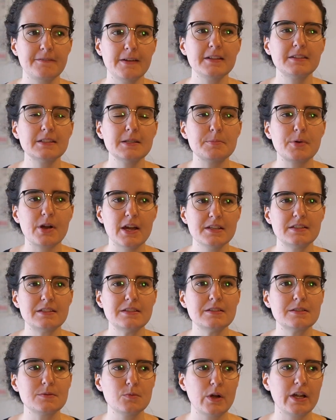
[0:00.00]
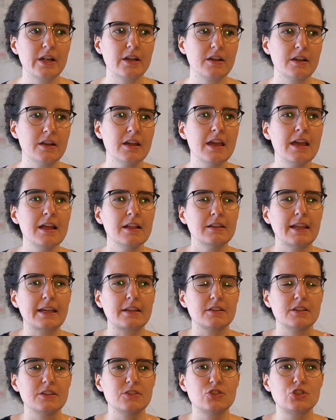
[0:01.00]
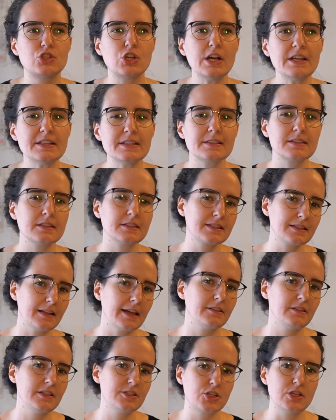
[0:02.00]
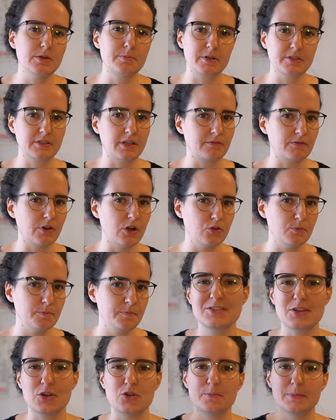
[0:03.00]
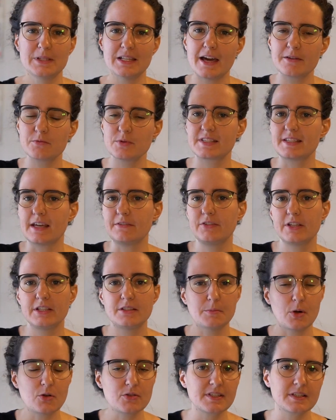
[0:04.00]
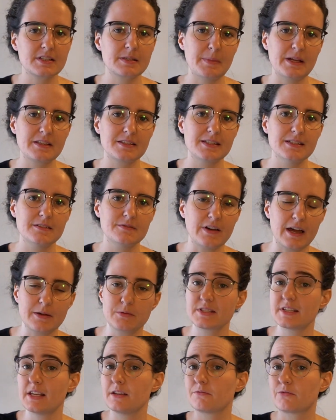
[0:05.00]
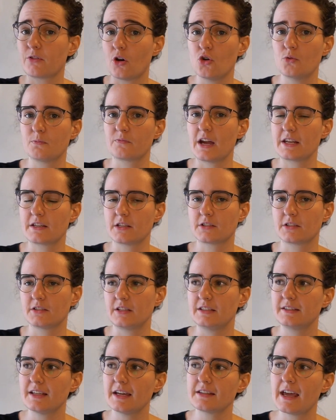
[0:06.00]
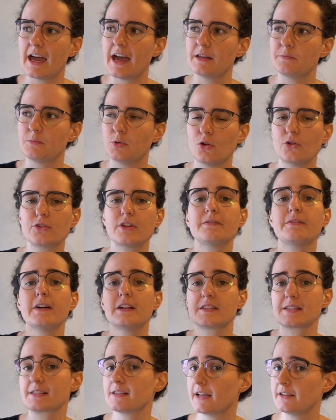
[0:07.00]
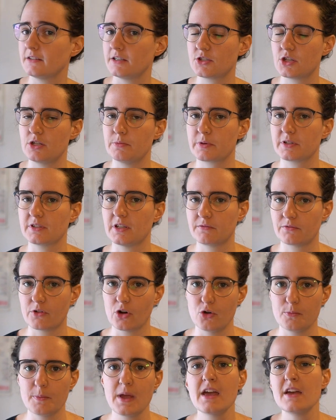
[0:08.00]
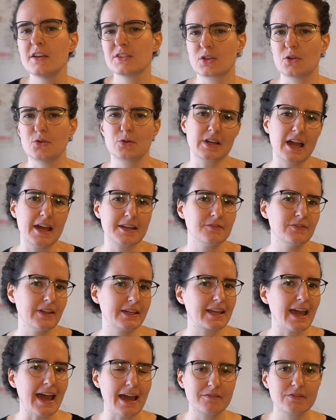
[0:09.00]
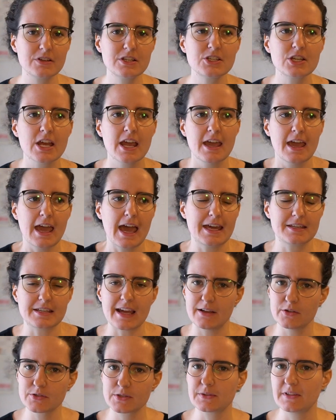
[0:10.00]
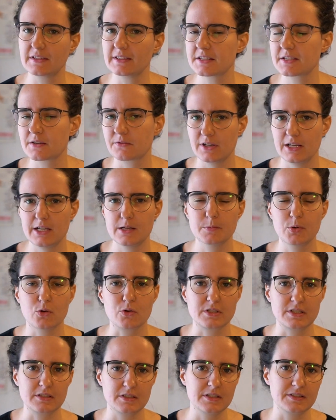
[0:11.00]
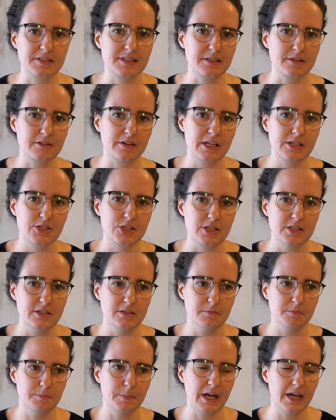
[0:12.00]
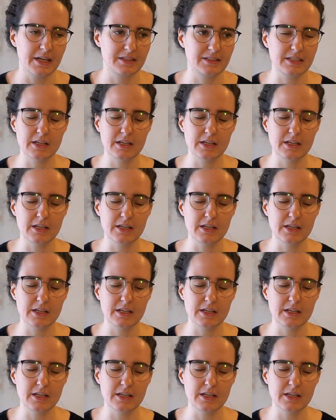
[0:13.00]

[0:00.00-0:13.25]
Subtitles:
felt the prices were like just slightly cheaper than Rome. So Milan was definitely the most expensive. I would say Rome right underneath that, and Bologna felt slightly cheaper than Rome. So kind of like average. And I also think that's a really important consideration. But